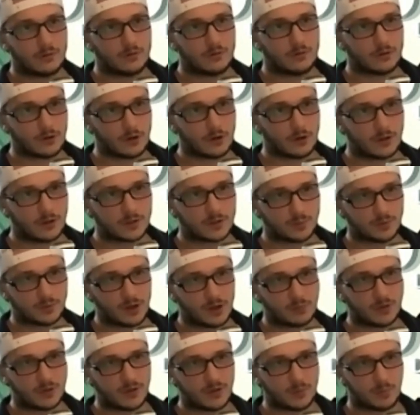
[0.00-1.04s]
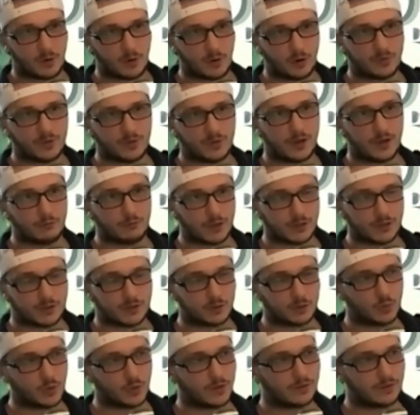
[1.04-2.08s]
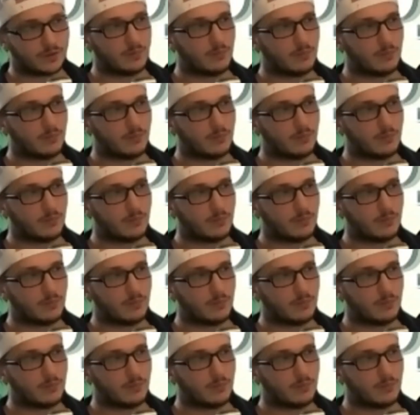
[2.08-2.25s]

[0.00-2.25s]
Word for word: You know, that's probably the part that I wrestled with the